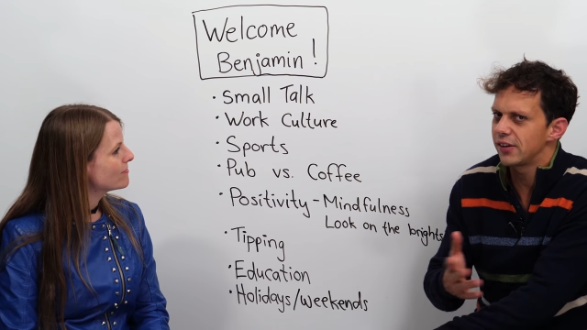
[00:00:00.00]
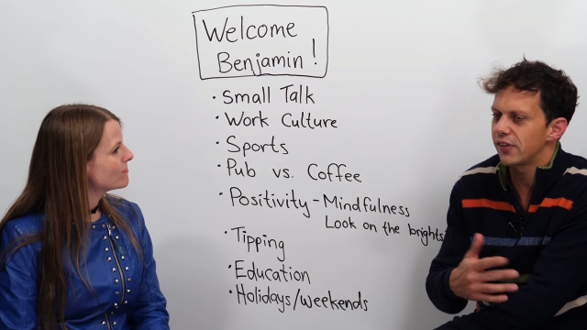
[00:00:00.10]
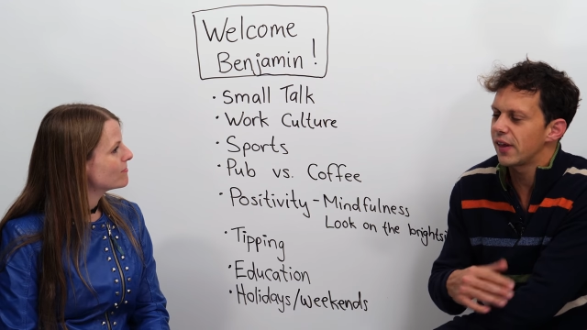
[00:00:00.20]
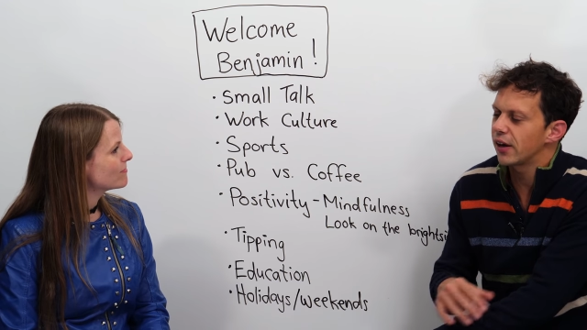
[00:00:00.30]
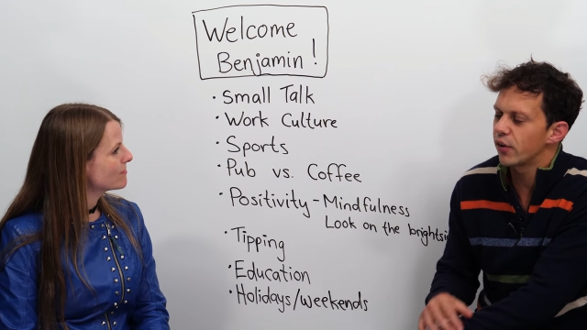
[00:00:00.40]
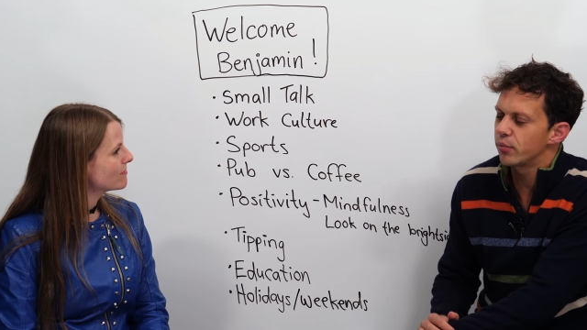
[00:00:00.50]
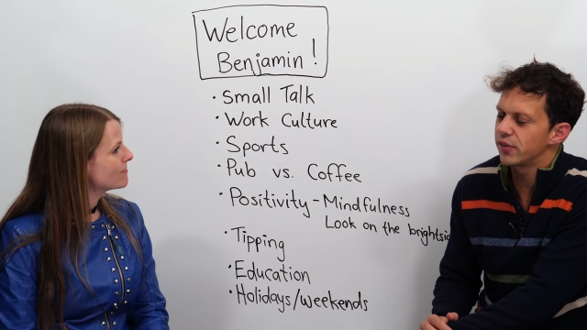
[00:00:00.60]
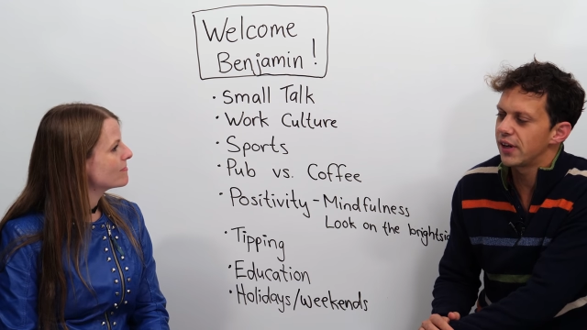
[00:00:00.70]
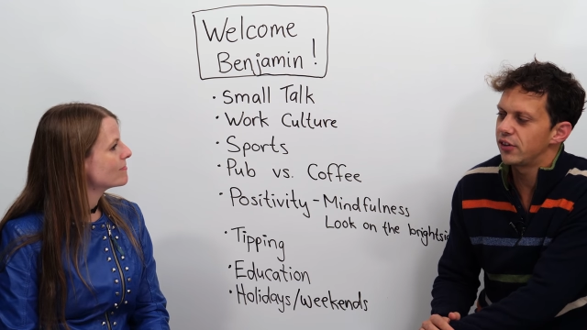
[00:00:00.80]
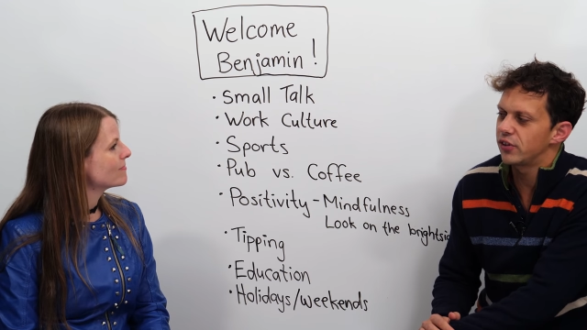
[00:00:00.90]
Speaker 1: into that
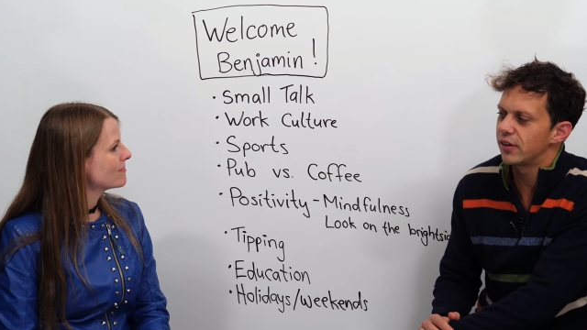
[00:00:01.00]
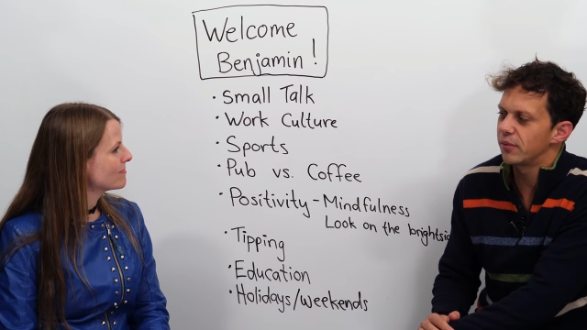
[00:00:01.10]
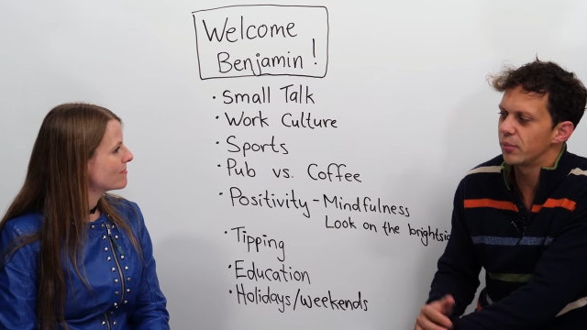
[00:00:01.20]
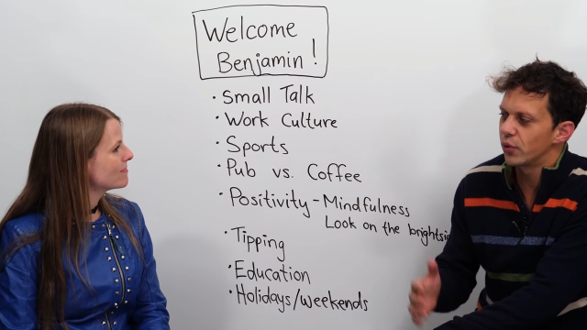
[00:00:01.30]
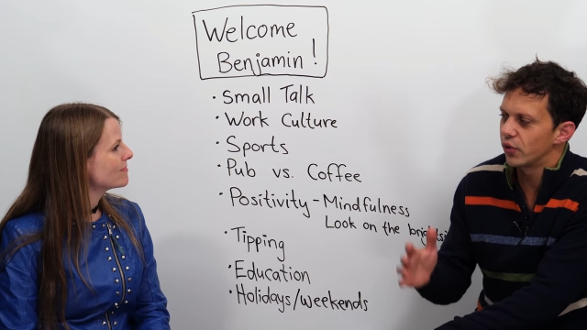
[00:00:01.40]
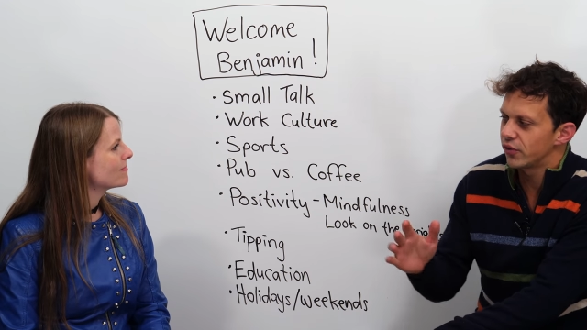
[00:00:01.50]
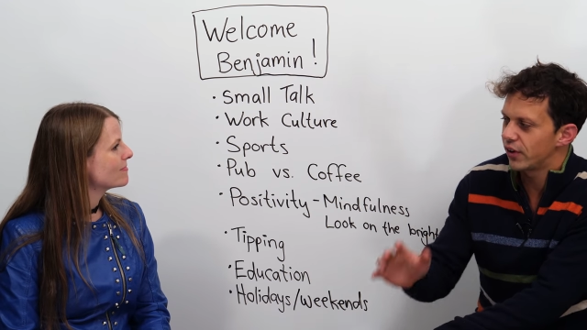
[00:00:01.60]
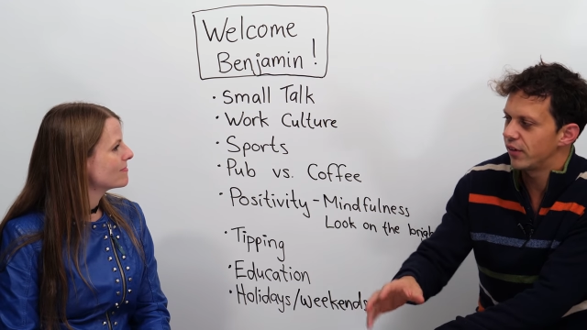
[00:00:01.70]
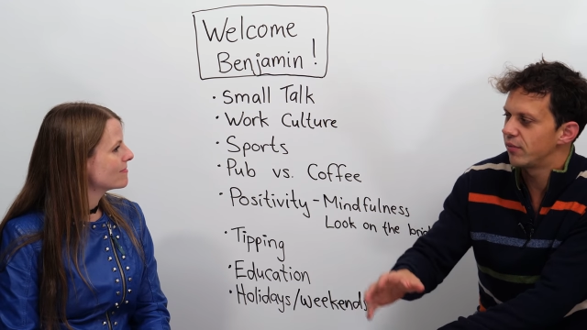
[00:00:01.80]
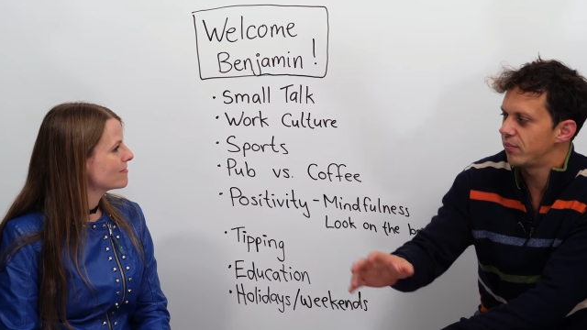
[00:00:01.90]
conversation more sort
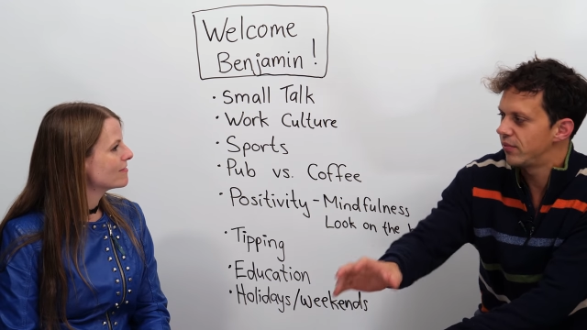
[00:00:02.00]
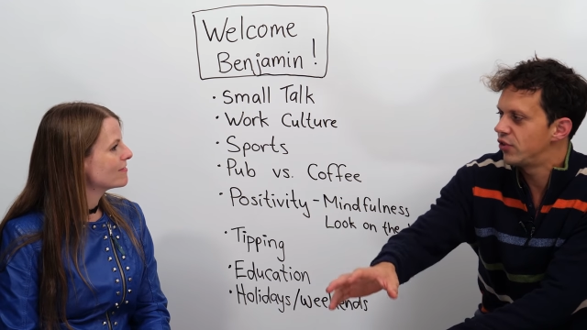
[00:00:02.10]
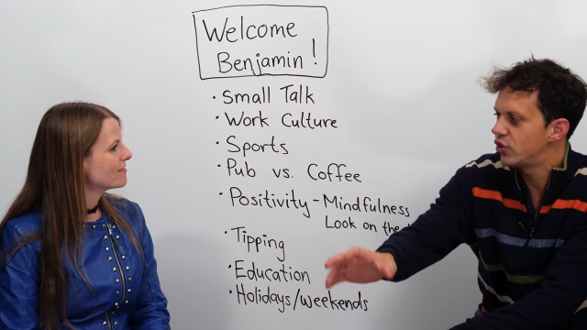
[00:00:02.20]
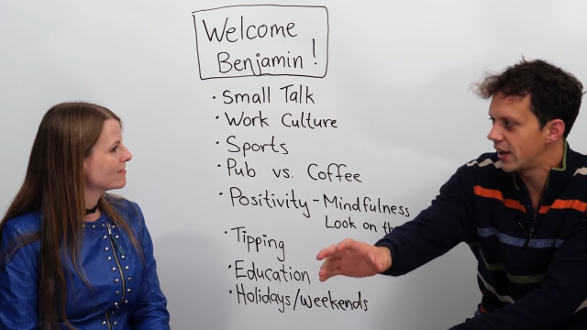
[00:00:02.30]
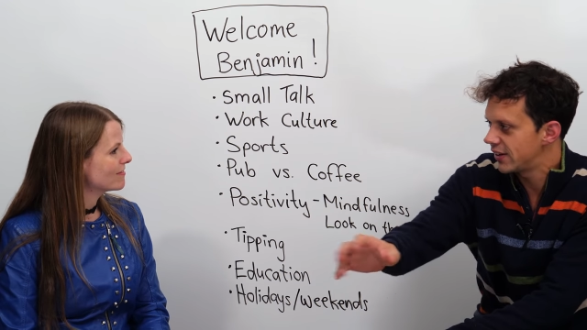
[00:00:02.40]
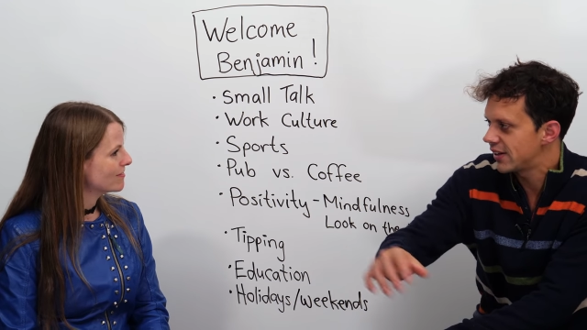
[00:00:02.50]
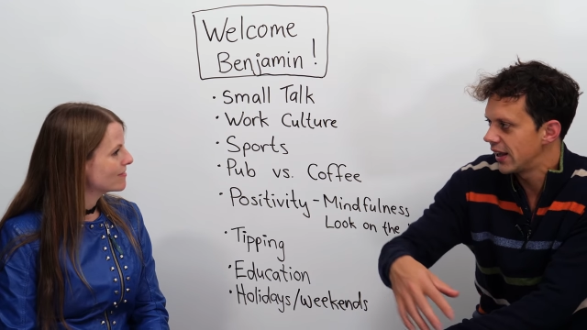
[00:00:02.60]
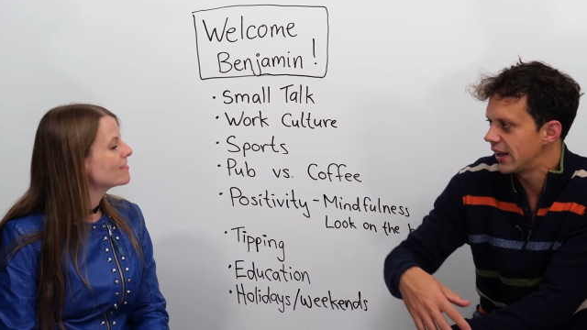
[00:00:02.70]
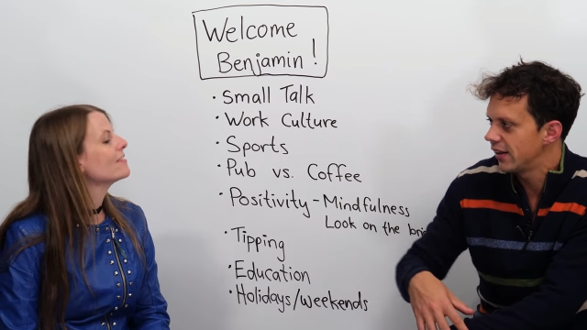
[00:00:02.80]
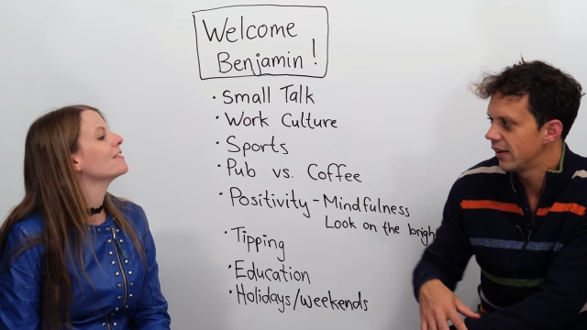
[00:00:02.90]
of
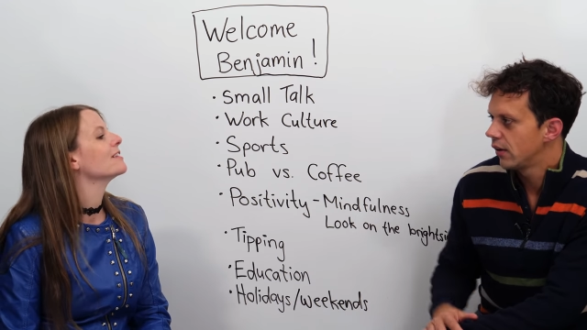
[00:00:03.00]
gently.